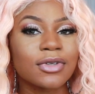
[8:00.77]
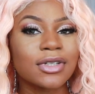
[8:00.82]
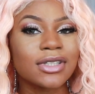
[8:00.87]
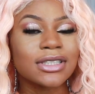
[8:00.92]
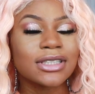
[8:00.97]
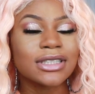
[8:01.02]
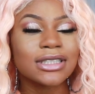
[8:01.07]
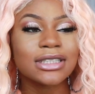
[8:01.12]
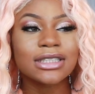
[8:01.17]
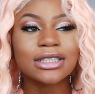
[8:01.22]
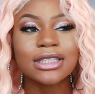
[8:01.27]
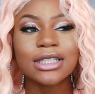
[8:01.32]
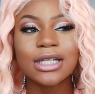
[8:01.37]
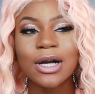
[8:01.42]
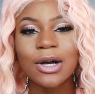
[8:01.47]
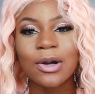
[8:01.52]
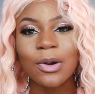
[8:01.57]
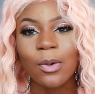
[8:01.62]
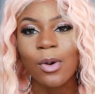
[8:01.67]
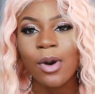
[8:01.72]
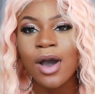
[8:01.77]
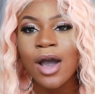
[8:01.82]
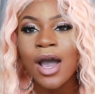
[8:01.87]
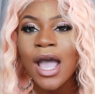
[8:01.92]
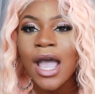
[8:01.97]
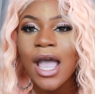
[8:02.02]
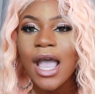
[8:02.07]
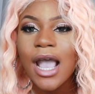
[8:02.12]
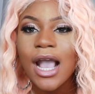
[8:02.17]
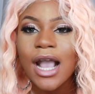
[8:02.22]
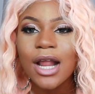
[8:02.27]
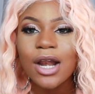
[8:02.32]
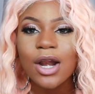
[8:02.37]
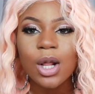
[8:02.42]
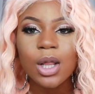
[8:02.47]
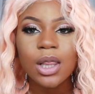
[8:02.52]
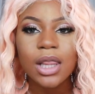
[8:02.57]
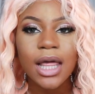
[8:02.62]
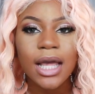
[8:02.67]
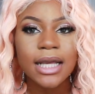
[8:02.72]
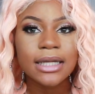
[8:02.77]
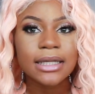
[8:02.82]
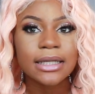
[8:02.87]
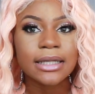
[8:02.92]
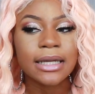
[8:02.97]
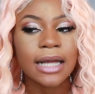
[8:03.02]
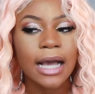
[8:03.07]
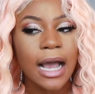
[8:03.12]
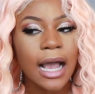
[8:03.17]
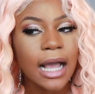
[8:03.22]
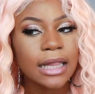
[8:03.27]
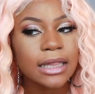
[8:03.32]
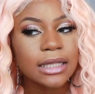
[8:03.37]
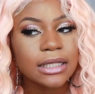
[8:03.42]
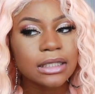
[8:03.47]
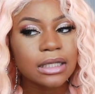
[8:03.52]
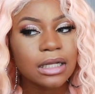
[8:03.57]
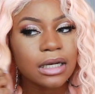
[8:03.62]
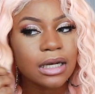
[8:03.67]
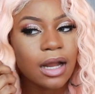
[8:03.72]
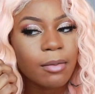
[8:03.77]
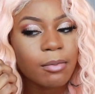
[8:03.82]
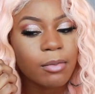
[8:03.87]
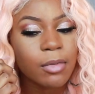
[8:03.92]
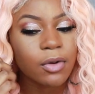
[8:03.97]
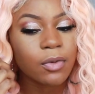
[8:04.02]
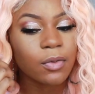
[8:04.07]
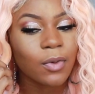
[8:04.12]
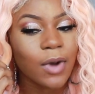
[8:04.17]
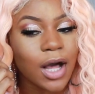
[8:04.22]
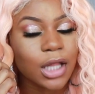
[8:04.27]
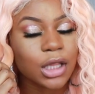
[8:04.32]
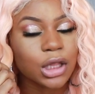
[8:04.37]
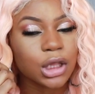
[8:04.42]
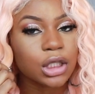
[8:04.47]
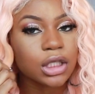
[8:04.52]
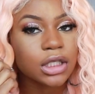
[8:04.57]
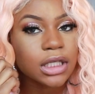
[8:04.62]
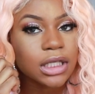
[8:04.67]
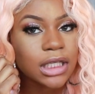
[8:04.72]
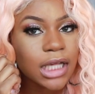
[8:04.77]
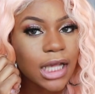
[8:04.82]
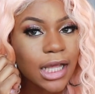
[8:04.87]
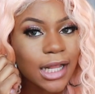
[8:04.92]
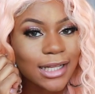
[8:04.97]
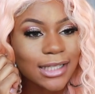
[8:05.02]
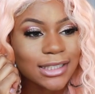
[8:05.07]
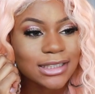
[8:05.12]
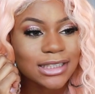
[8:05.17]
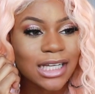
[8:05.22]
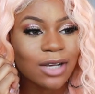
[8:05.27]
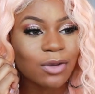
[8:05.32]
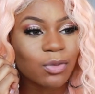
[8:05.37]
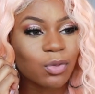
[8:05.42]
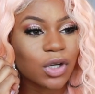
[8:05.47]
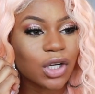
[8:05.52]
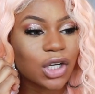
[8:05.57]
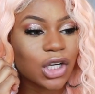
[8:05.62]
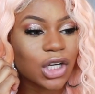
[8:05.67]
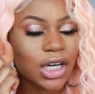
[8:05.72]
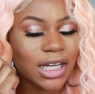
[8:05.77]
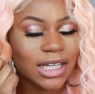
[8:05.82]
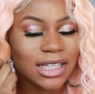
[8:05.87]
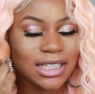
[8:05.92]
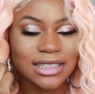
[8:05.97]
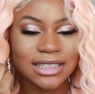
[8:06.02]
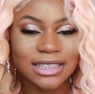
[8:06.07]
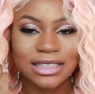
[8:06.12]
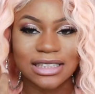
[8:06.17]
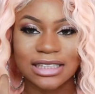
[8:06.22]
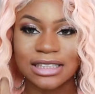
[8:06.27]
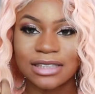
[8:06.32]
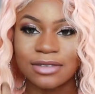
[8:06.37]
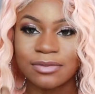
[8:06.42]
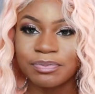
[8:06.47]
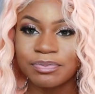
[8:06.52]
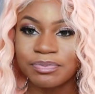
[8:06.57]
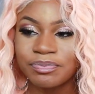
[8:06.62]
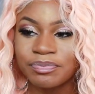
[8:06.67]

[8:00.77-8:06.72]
really slow and are like dialing the number while looking at us like we're crazy.